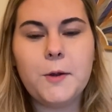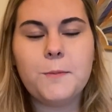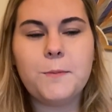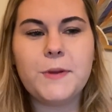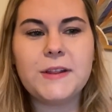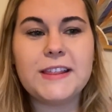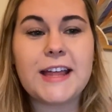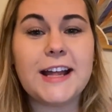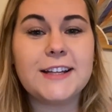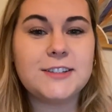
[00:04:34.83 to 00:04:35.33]

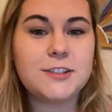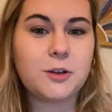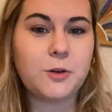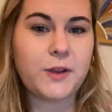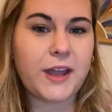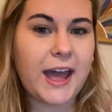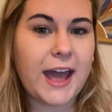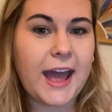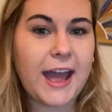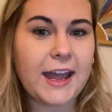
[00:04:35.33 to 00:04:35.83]
But that's
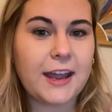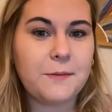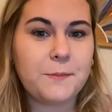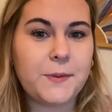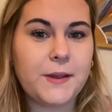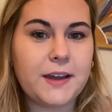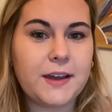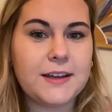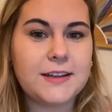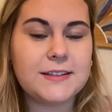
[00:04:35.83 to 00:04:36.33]
okay
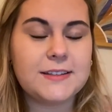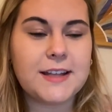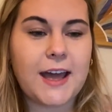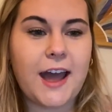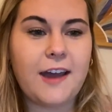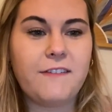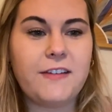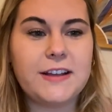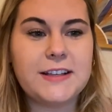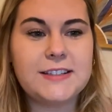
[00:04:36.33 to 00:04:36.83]
because
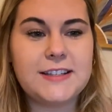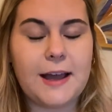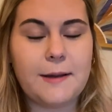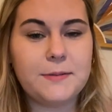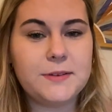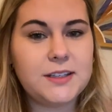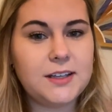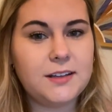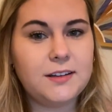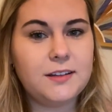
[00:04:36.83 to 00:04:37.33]
I've
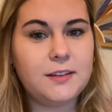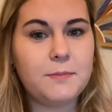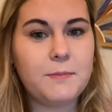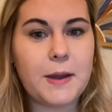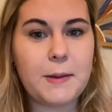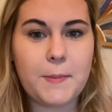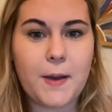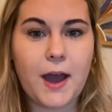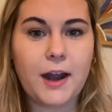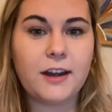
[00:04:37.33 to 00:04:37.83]
accepted
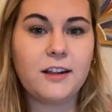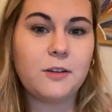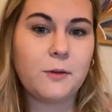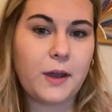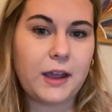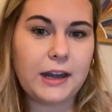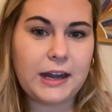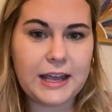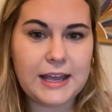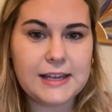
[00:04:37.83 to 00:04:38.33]
my body the
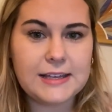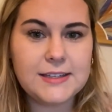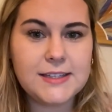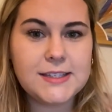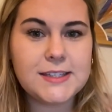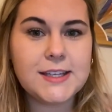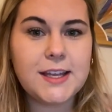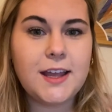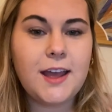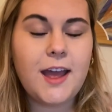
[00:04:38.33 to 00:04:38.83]
way it
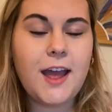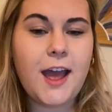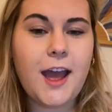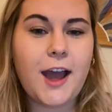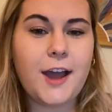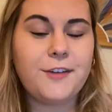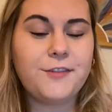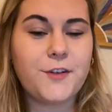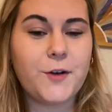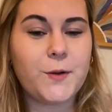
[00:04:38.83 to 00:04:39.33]
is.
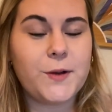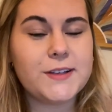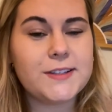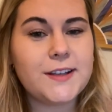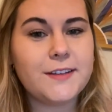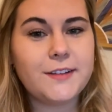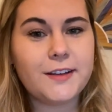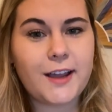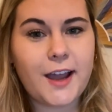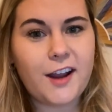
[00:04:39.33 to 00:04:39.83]
I focus
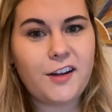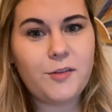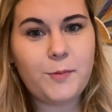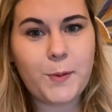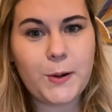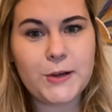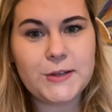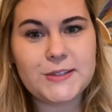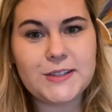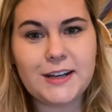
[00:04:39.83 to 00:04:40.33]
on the kind of
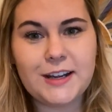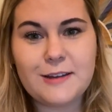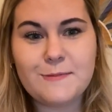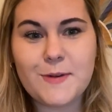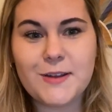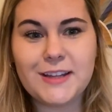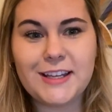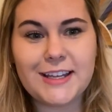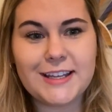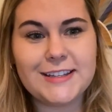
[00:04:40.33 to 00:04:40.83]
person I am
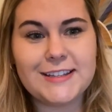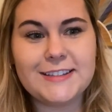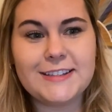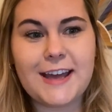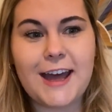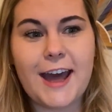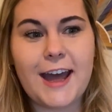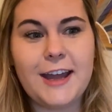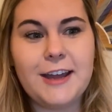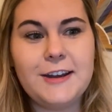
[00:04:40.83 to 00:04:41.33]
on the
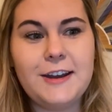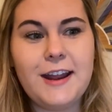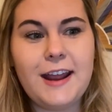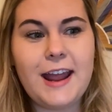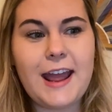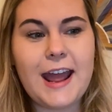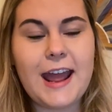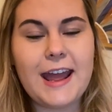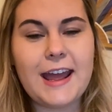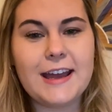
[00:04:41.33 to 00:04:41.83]
inside,
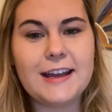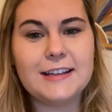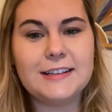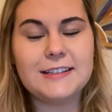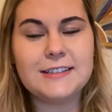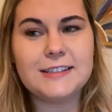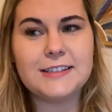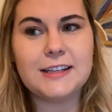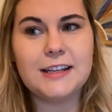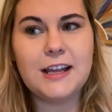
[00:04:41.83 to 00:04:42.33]

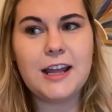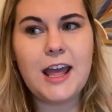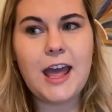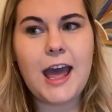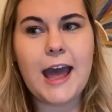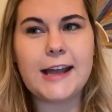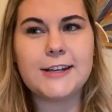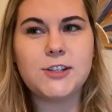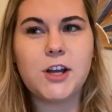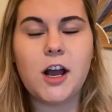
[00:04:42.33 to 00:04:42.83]
and
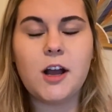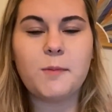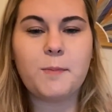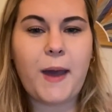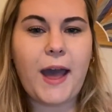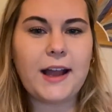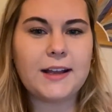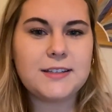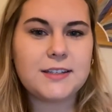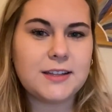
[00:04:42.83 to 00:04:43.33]
I talk
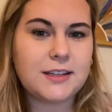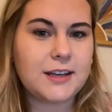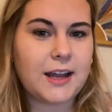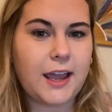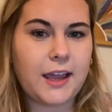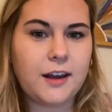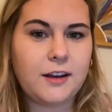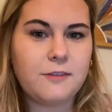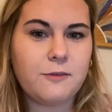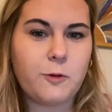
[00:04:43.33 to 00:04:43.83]
back to the
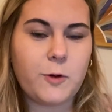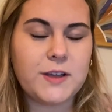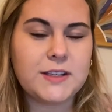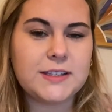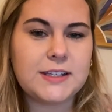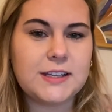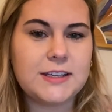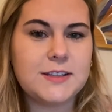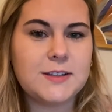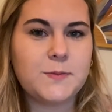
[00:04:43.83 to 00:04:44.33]
negative
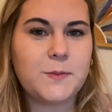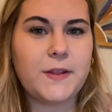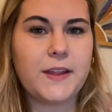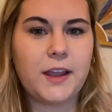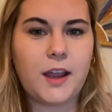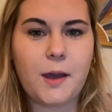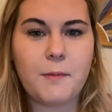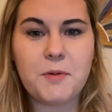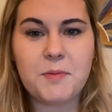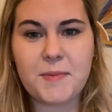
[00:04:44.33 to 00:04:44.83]
voices when they
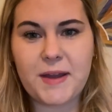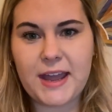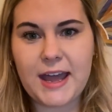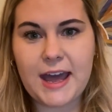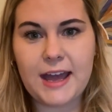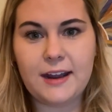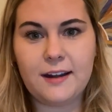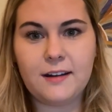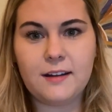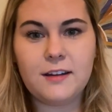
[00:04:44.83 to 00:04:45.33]
come in my
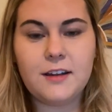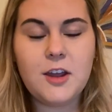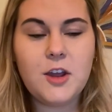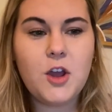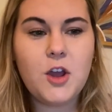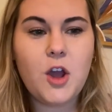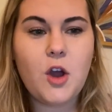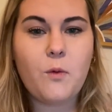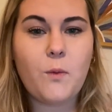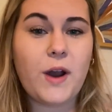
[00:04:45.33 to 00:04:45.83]
head.
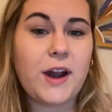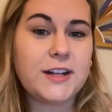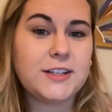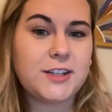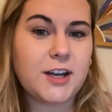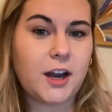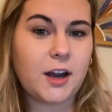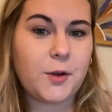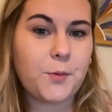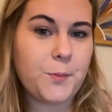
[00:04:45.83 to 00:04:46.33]
When I
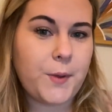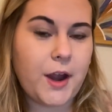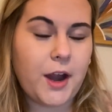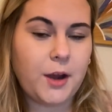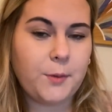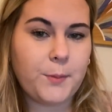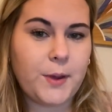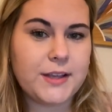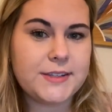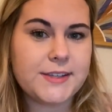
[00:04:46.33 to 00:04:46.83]
start
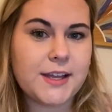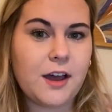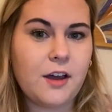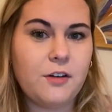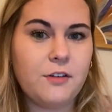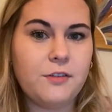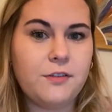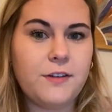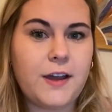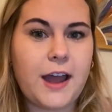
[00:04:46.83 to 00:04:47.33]
comparing
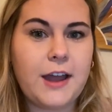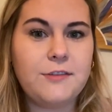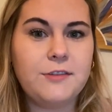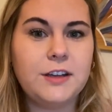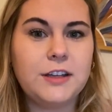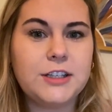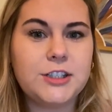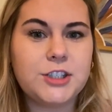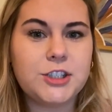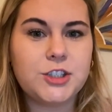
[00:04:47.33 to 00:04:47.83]
myself, I
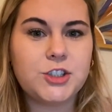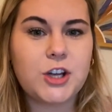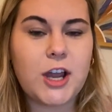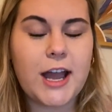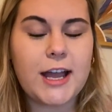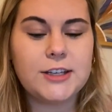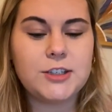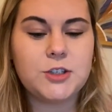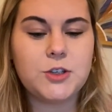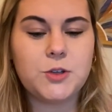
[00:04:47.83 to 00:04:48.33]
really just
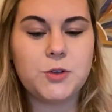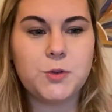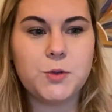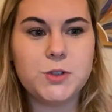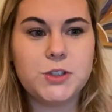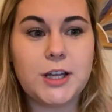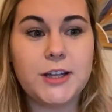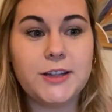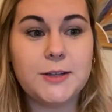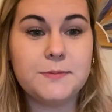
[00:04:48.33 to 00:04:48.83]
try to
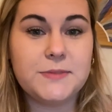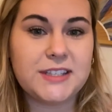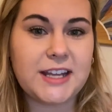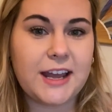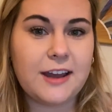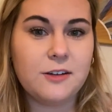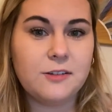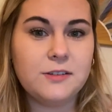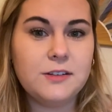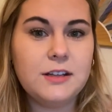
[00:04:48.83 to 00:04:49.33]
shut them
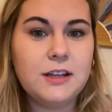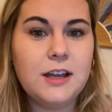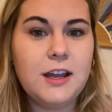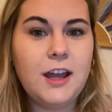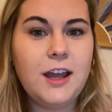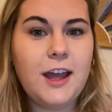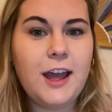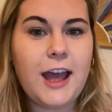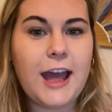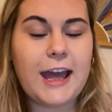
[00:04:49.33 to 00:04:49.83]
down.
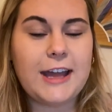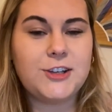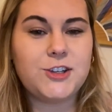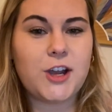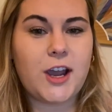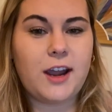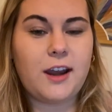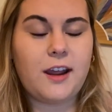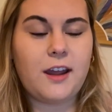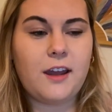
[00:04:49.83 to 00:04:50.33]
I
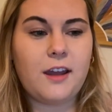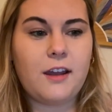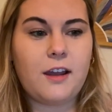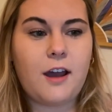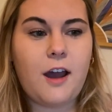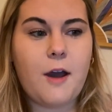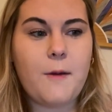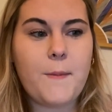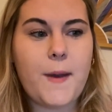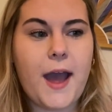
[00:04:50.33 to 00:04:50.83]
try to
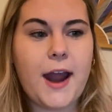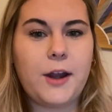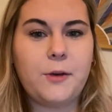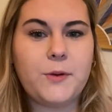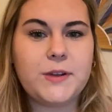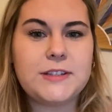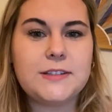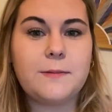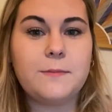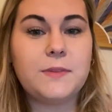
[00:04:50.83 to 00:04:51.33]
combat it
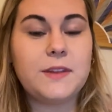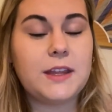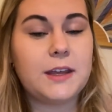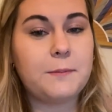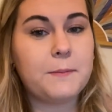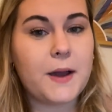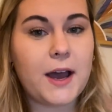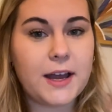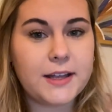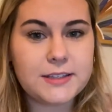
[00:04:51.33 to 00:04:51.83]
with
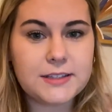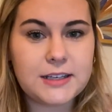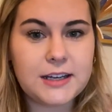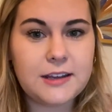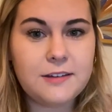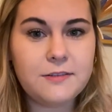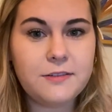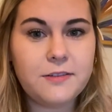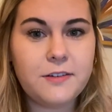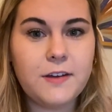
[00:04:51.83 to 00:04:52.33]
something
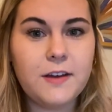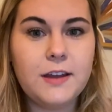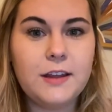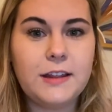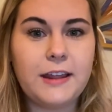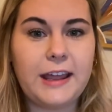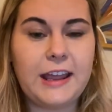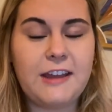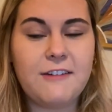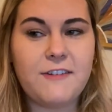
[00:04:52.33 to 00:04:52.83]
positive.
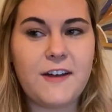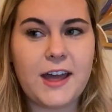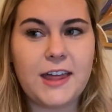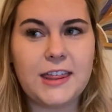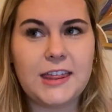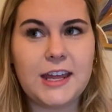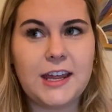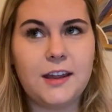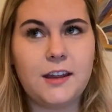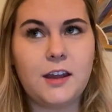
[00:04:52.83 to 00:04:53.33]
Like if I
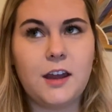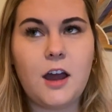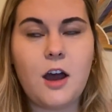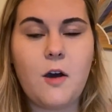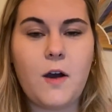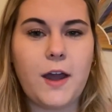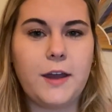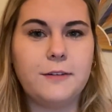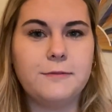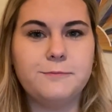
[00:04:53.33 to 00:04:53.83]
think, oh,
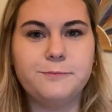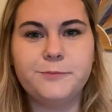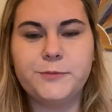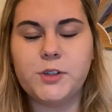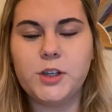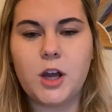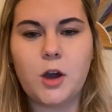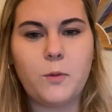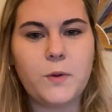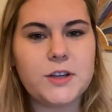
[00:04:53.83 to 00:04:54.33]
I
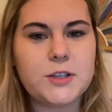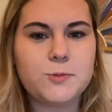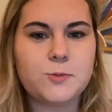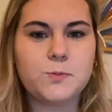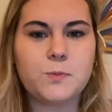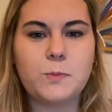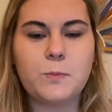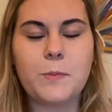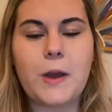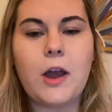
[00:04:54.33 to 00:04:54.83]
wish
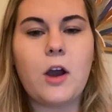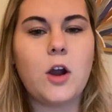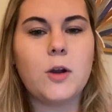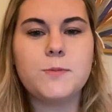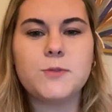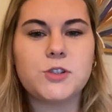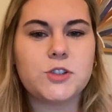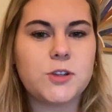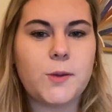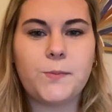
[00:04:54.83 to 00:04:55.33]
my
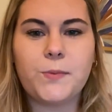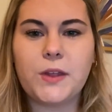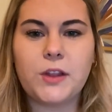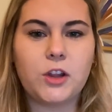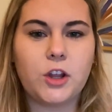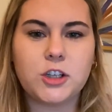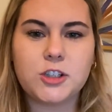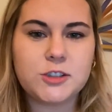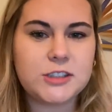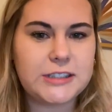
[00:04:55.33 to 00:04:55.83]
arms or something
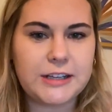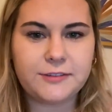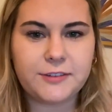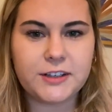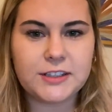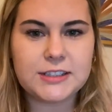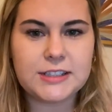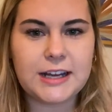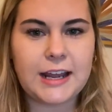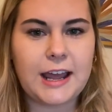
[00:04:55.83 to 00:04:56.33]
looked
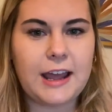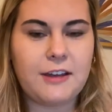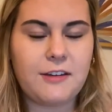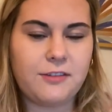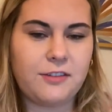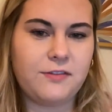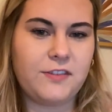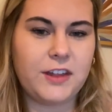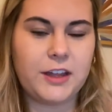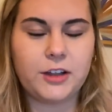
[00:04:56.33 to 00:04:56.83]
different today.
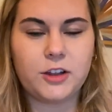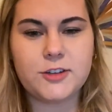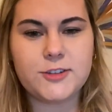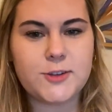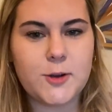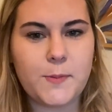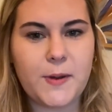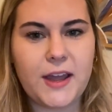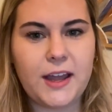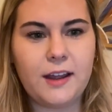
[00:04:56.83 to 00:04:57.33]
I feel like they're
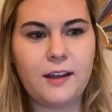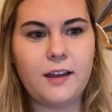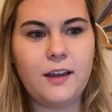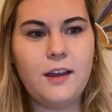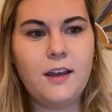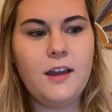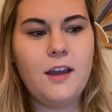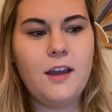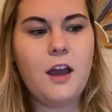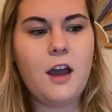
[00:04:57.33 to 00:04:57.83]
so big.
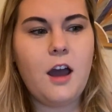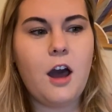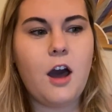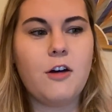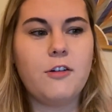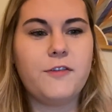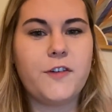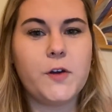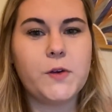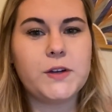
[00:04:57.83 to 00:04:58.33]

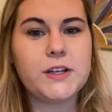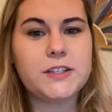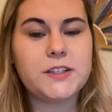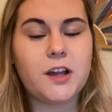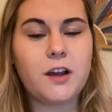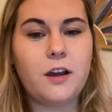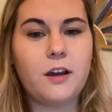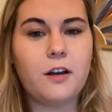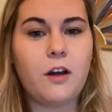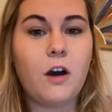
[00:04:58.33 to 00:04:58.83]
I'll focus
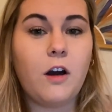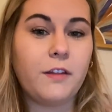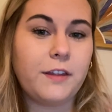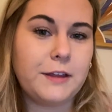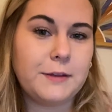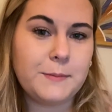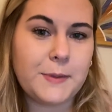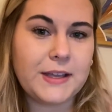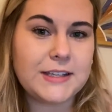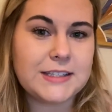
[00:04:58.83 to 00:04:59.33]
on all
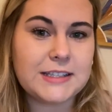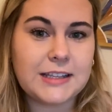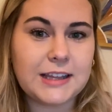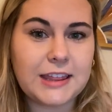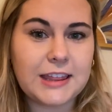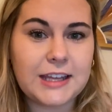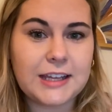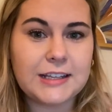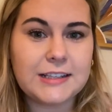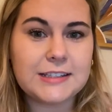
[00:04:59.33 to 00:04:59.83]
the amazing
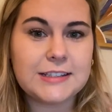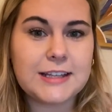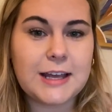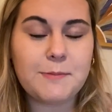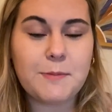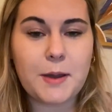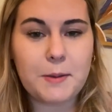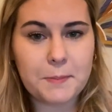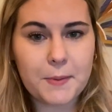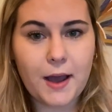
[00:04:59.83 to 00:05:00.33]
things
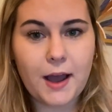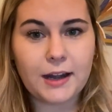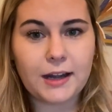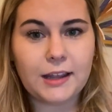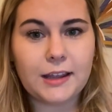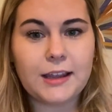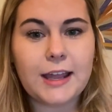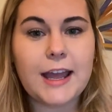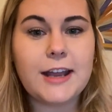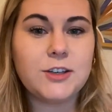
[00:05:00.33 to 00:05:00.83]
that my
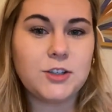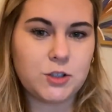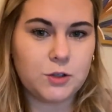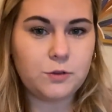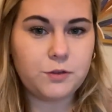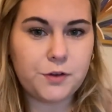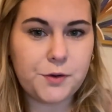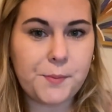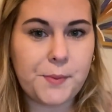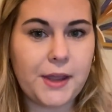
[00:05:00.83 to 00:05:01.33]
body can do
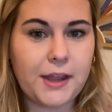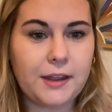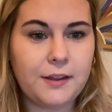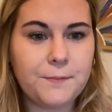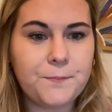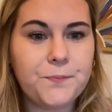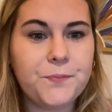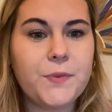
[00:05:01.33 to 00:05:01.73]
for me.